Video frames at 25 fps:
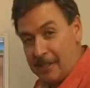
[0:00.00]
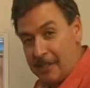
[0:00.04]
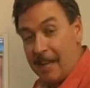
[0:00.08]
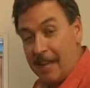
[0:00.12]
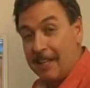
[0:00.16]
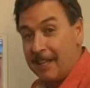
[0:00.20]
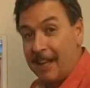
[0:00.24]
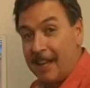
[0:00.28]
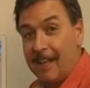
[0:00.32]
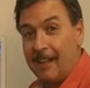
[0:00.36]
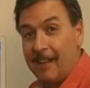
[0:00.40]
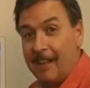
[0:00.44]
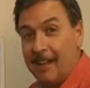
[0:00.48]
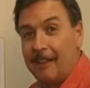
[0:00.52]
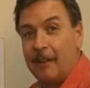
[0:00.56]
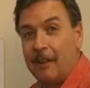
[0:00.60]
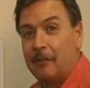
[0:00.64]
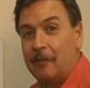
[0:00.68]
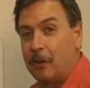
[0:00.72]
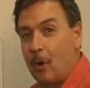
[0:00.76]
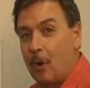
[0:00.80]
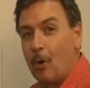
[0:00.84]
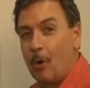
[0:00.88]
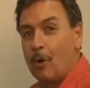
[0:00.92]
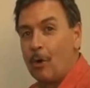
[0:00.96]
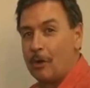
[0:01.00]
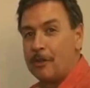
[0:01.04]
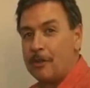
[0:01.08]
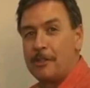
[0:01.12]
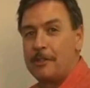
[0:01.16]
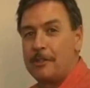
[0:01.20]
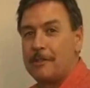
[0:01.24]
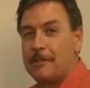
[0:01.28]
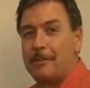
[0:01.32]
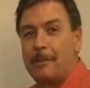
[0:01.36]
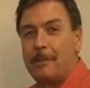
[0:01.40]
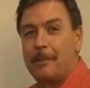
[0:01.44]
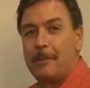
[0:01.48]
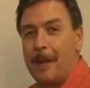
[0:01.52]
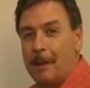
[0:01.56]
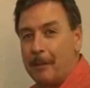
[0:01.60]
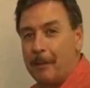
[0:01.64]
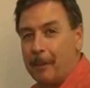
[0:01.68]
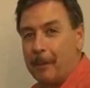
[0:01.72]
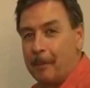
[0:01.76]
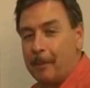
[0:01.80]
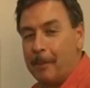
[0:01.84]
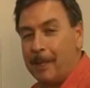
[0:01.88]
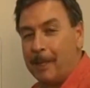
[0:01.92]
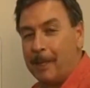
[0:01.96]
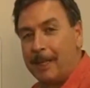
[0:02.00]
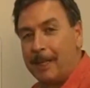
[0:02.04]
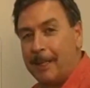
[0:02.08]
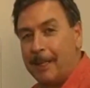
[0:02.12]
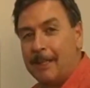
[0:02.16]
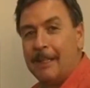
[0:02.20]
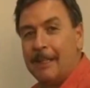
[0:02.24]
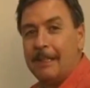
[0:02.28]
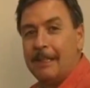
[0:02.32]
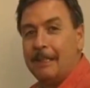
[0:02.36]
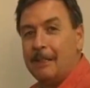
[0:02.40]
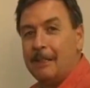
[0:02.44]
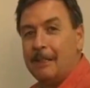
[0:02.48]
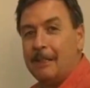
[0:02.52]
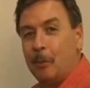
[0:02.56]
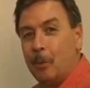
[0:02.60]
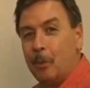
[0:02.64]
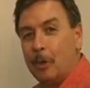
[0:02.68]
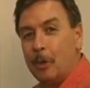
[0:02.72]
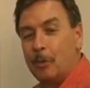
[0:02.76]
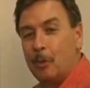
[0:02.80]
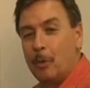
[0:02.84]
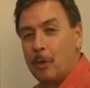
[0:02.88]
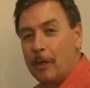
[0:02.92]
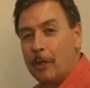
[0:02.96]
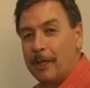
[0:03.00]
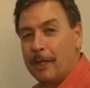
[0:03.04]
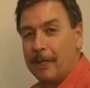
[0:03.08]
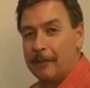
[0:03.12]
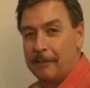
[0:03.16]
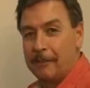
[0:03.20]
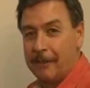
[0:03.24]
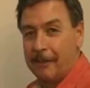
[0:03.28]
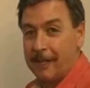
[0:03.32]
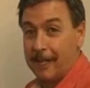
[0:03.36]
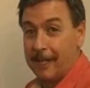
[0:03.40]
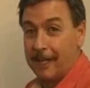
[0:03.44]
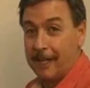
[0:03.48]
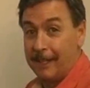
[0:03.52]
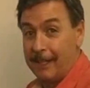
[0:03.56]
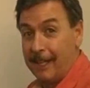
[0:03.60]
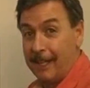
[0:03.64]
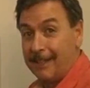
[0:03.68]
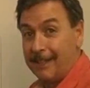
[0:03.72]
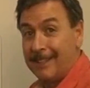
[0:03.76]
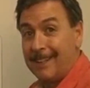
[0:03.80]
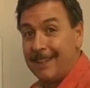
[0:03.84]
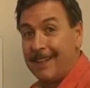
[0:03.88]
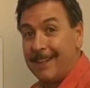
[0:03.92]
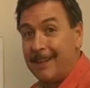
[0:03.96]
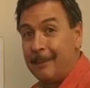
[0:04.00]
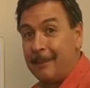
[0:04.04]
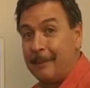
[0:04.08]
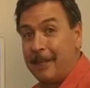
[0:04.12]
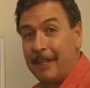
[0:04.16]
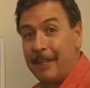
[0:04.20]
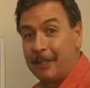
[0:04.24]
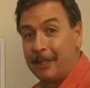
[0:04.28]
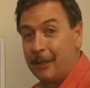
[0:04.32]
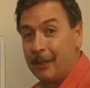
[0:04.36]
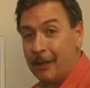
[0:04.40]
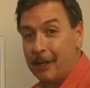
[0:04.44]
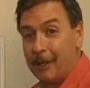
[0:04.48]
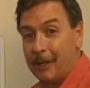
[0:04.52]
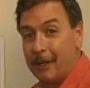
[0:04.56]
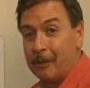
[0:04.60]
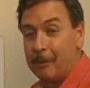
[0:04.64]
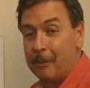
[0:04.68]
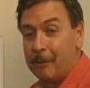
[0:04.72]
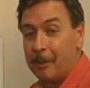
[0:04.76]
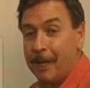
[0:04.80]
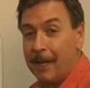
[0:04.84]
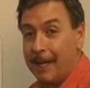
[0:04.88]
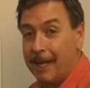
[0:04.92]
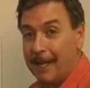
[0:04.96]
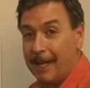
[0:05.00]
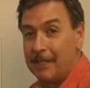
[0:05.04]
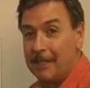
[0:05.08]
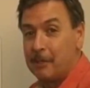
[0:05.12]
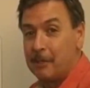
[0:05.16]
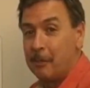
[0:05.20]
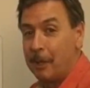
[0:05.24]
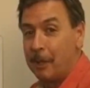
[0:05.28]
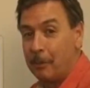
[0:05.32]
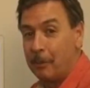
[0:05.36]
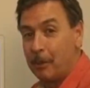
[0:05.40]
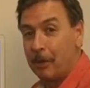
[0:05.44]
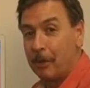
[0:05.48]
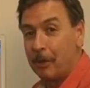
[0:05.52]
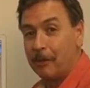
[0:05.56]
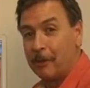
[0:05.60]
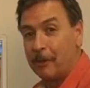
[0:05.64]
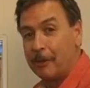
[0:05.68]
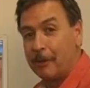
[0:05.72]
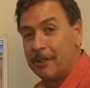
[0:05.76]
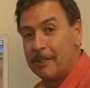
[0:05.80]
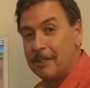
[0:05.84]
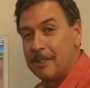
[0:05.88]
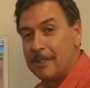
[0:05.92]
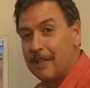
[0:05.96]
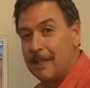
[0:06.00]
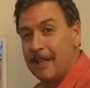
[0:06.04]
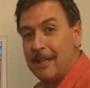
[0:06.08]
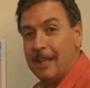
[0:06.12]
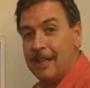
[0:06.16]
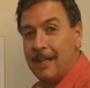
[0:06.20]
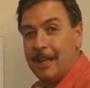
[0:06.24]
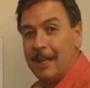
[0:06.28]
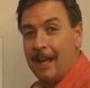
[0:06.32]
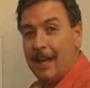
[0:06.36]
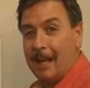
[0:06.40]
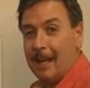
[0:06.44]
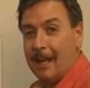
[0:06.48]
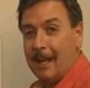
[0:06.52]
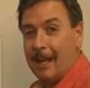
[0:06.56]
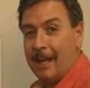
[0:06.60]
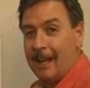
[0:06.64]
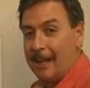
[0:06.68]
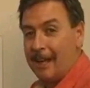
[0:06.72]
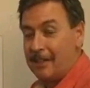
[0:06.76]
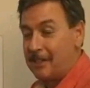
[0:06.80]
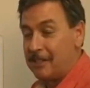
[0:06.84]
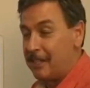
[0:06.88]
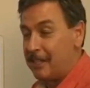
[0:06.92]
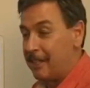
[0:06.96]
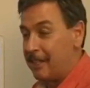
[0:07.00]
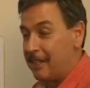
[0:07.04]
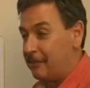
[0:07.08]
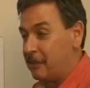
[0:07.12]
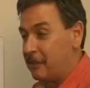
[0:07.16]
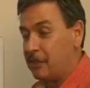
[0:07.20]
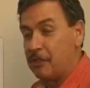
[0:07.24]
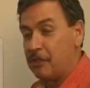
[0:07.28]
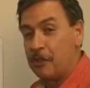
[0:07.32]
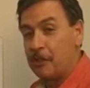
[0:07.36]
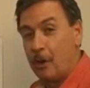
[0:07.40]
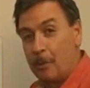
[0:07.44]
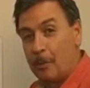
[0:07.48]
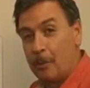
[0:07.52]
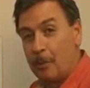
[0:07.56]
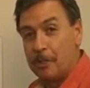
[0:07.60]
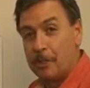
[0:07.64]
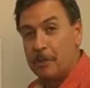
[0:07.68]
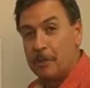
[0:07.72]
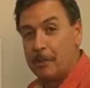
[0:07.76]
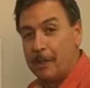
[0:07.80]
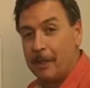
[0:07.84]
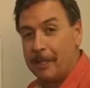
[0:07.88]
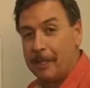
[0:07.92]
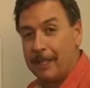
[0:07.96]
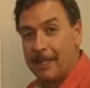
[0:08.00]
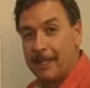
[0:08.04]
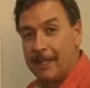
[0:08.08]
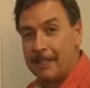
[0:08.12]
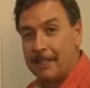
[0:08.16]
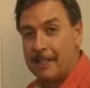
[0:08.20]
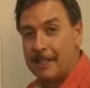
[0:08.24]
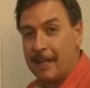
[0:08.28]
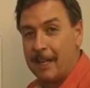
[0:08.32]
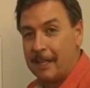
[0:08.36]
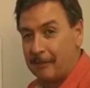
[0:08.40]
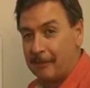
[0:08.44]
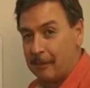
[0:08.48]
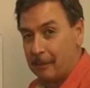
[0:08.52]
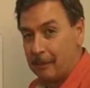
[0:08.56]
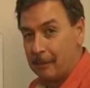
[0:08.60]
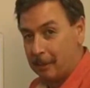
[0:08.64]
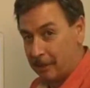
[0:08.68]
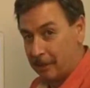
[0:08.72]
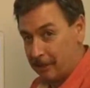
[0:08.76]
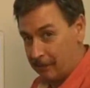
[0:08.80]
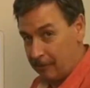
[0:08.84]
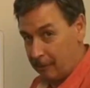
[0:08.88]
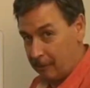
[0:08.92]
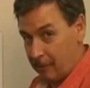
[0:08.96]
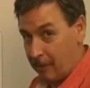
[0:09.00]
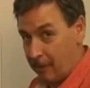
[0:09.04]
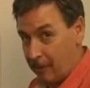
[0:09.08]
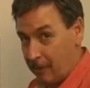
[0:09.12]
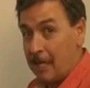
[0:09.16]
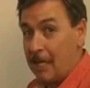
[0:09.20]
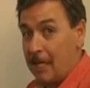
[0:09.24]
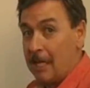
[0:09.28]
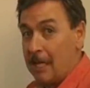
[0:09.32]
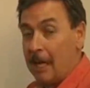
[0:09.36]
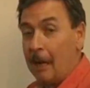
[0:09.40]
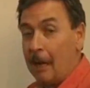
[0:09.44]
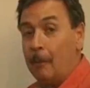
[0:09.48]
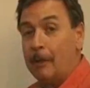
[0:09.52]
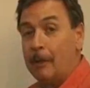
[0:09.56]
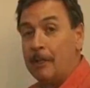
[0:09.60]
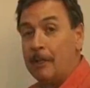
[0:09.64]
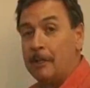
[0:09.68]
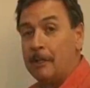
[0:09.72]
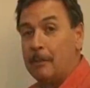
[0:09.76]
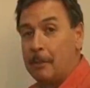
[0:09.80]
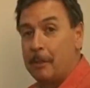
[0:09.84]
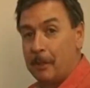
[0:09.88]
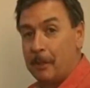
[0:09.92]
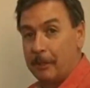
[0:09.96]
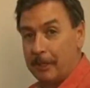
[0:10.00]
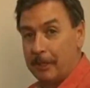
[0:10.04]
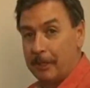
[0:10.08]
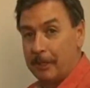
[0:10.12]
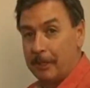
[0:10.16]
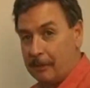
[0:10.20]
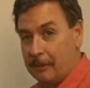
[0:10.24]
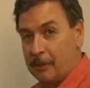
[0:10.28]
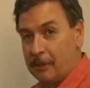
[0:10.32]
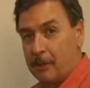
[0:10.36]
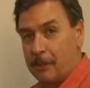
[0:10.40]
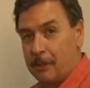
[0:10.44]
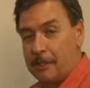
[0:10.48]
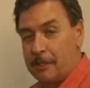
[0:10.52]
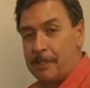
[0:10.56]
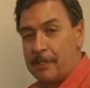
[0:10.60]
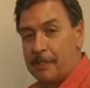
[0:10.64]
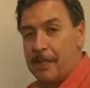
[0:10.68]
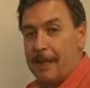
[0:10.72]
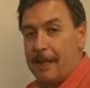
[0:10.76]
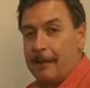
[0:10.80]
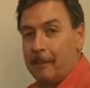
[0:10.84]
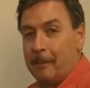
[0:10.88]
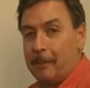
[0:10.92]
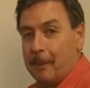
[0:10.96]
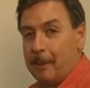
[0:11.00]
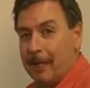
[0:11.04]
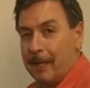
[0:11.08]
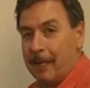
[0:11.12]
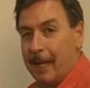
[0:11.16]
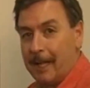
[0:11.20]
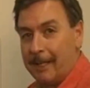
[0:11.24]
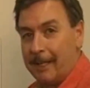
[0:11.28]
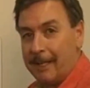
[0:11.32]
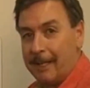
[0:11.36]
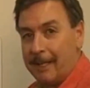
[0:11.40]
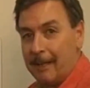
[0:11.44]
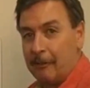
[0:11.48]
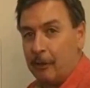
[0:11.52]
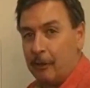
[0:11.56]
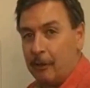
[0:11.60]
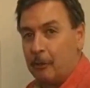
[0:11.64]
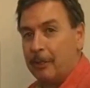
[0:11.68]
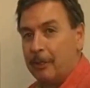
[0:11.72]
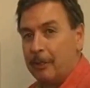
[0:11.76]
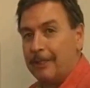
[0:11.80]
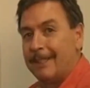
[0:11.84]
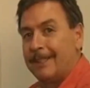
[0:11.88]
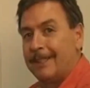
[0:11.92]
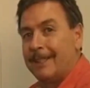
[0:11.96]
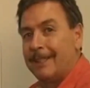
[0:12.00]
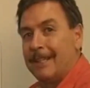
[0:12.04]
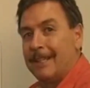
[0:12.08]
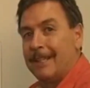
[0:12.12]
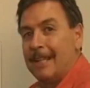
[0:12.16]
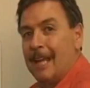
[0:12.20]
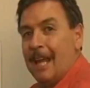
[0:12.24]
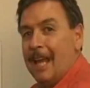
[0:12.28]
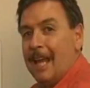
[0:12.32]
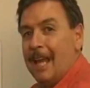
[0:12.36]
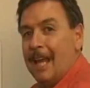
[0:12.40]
signed on, of course. I'm a big woodworking fan. Not that I'm that great with my hands, my brother is. I saved so much money, it's not even believable. I wanted to build an outdoor set, but I never really